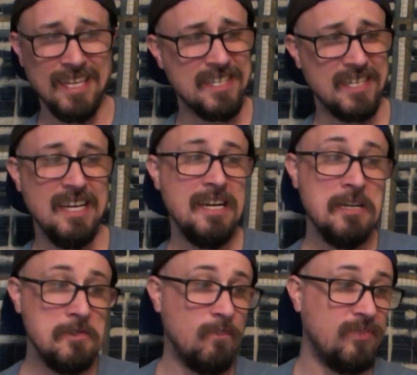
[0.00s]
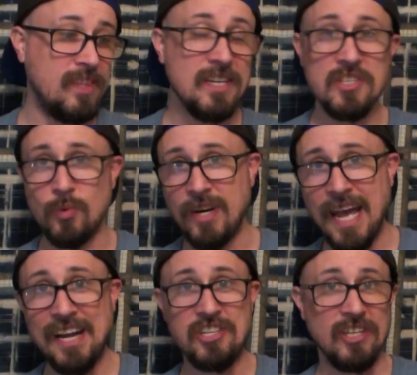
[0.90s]
This this would
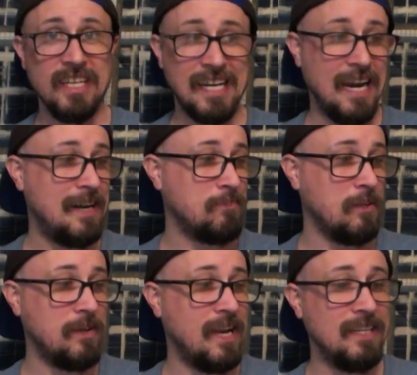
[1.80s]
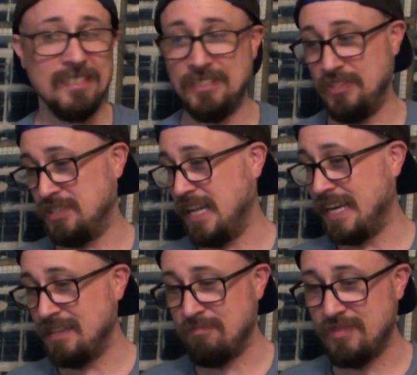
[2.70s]
actually complement just
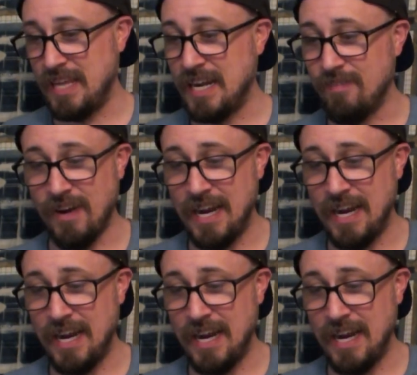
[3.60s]
like a thing of